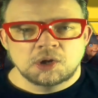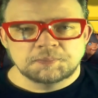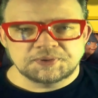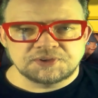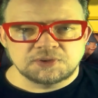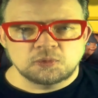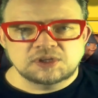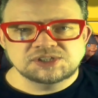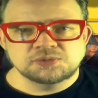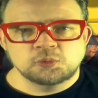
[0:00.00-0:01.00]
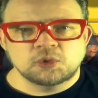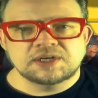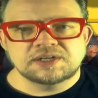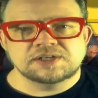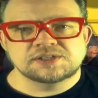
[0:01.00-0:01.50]
But there was
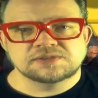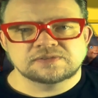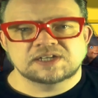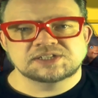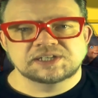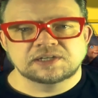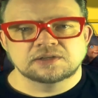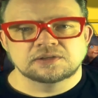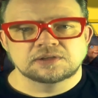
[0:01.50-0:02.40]
one interesting